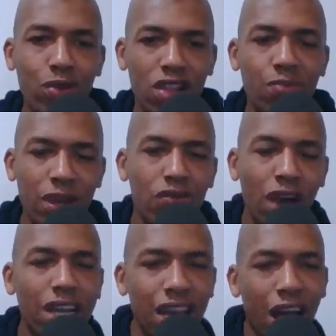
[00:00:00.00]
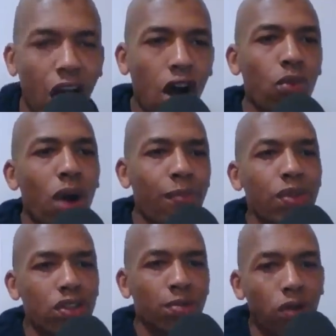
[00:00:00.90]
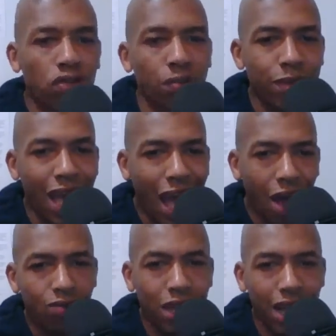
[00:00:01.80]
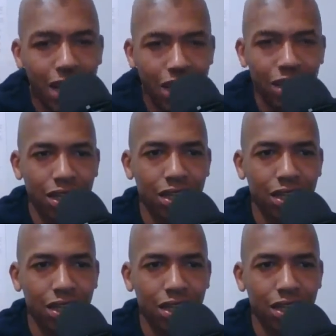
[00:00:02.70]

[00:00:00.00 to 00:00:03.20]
we speak right now. Our weapons supposed to be outdated.